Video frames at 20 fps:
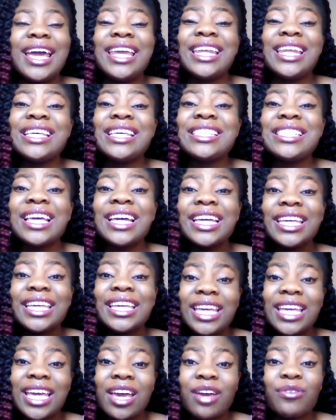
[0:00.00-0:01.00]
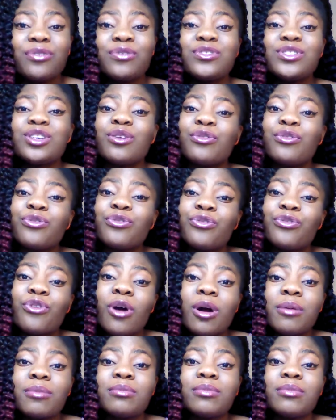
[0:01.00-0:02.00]
It is a gift
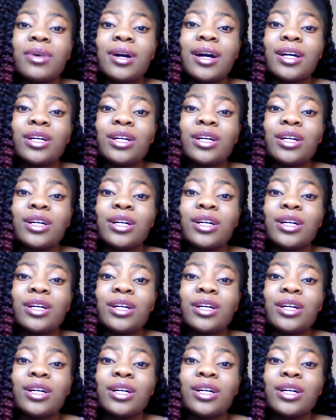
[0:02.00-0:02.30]
from